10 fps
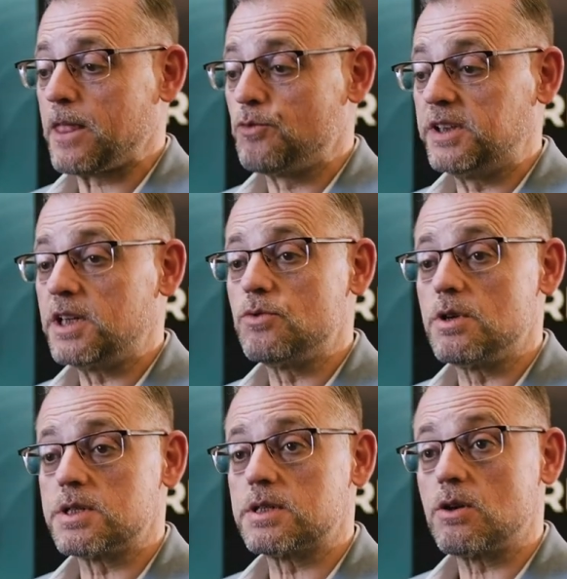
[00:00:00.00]
When I
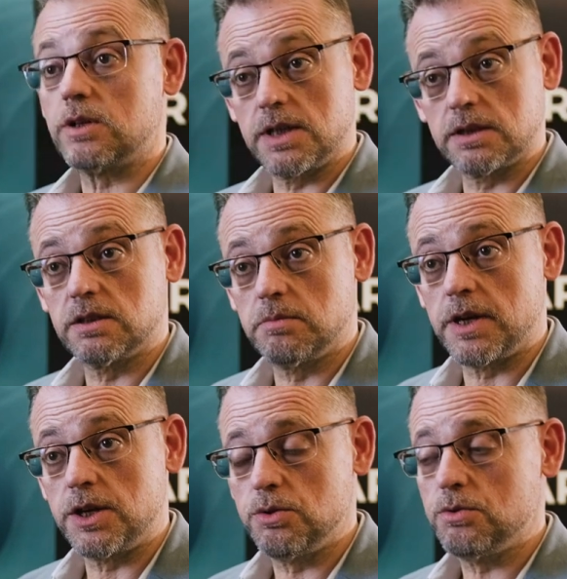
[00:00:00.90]
was contacted
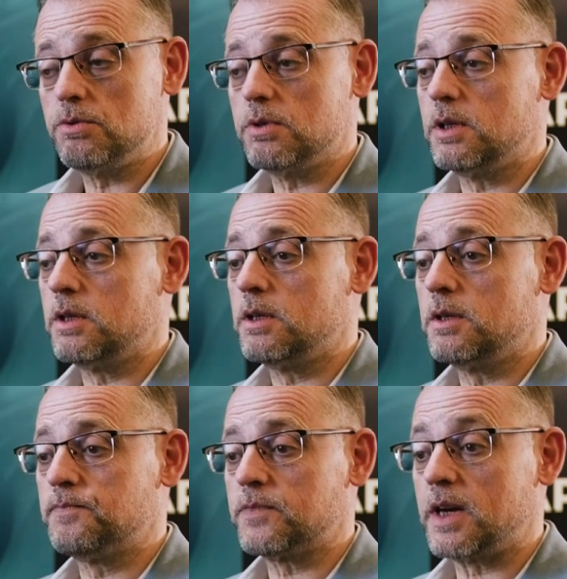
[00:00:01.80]
by you,
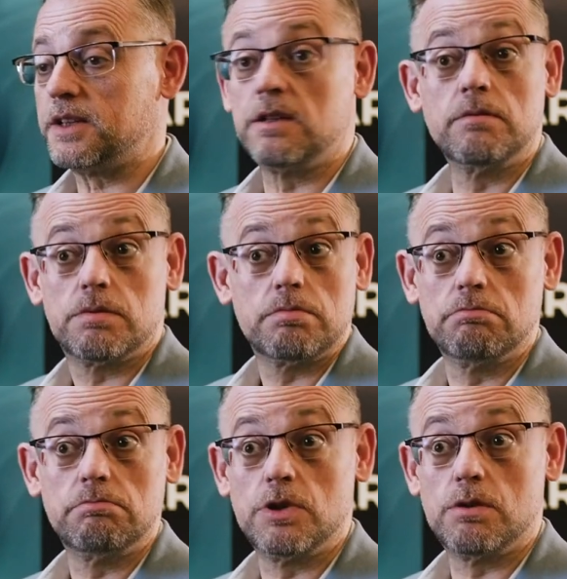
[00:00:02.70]
I didn't
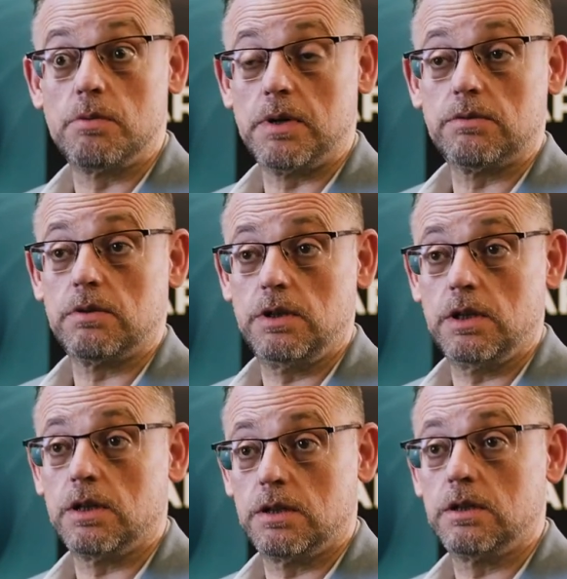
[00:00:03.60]
know about
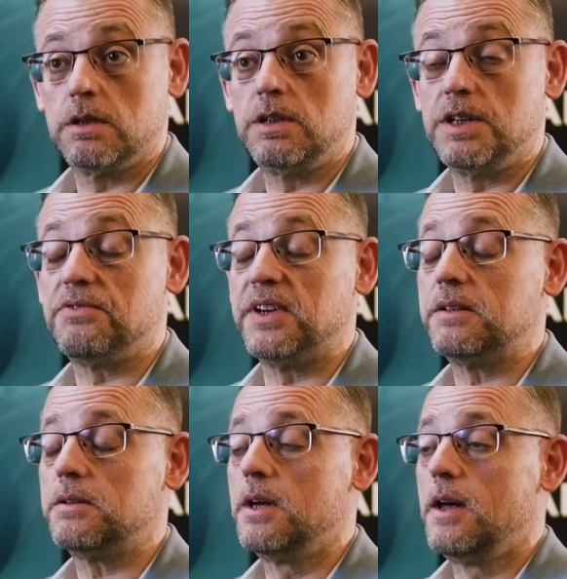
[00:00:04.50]
the
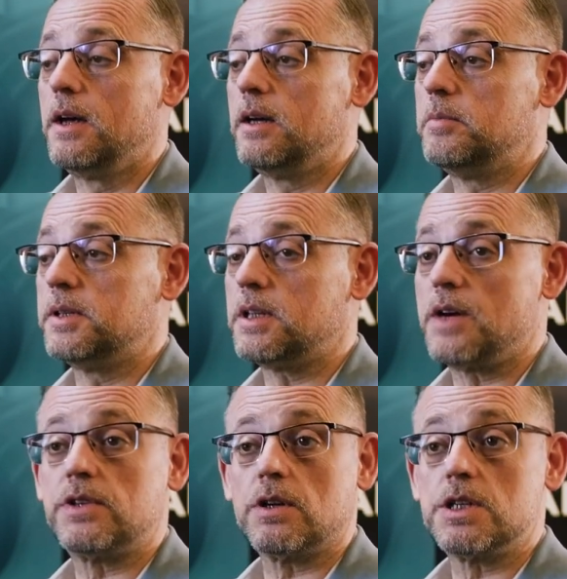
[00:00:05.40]
event, but
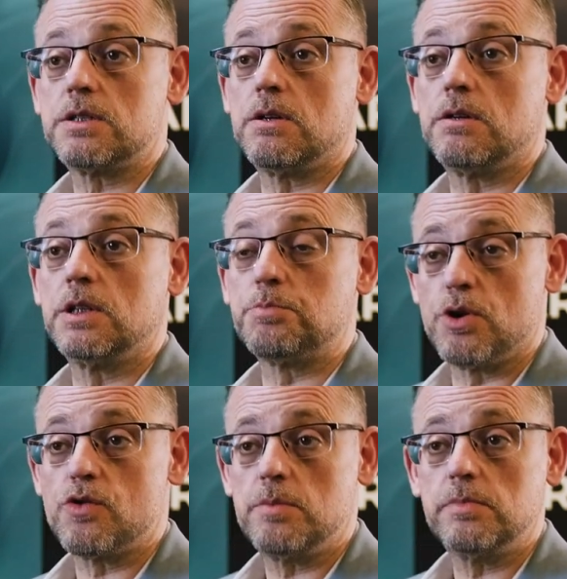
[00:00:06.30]
after I saw the
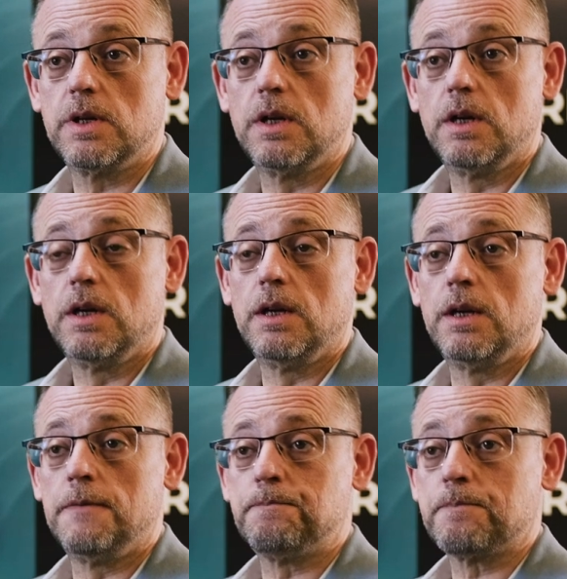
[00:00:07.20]
program,
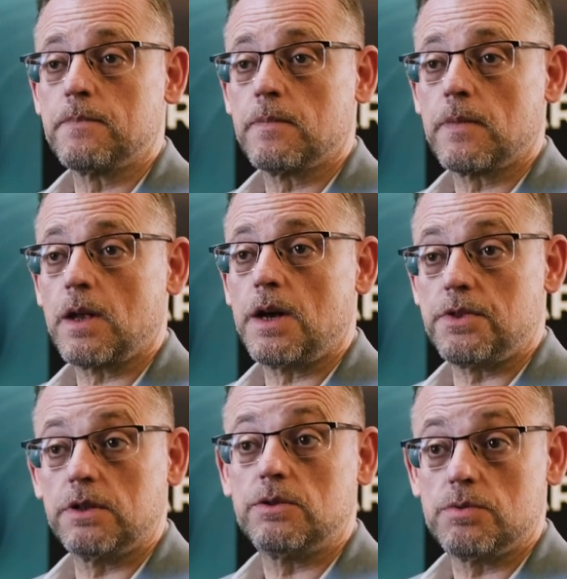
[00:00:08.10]
I
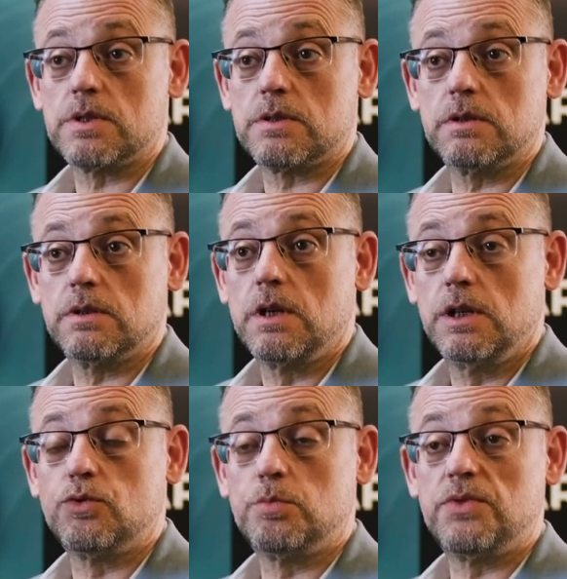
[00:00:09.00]
thought it
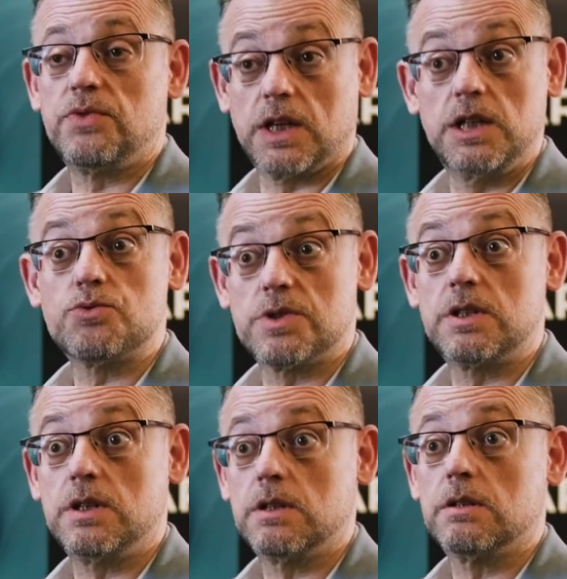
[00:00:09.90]
would be very
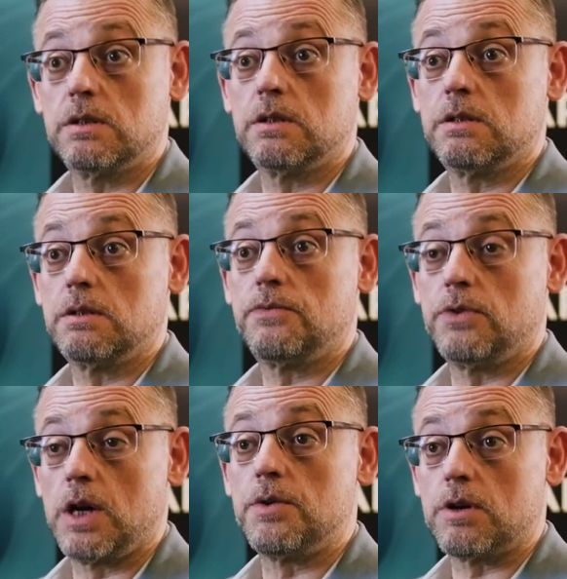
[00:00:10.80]
interesting
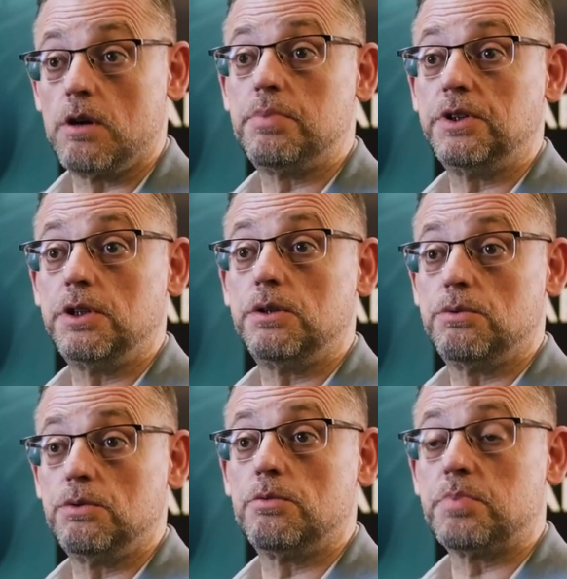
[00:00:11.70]
for our company to